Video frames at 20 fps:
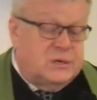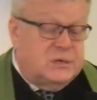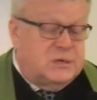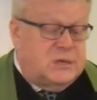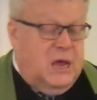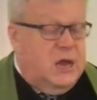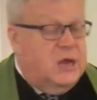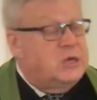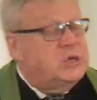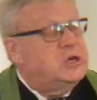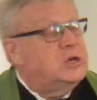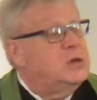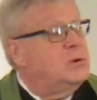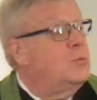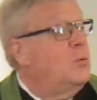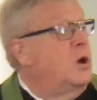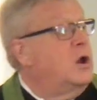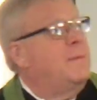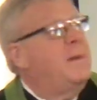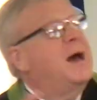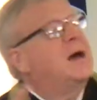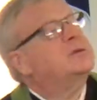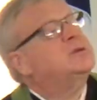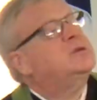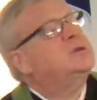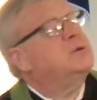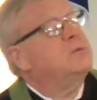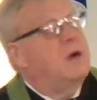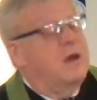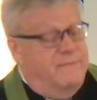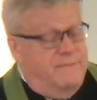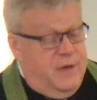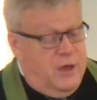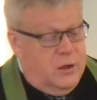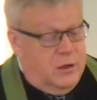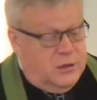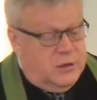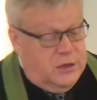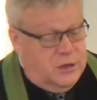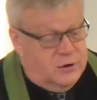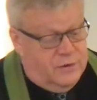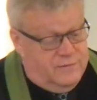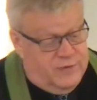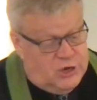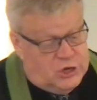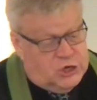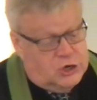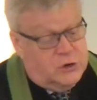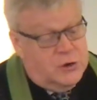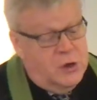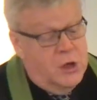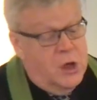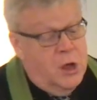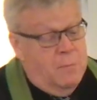staging what amounts to a failed intervention.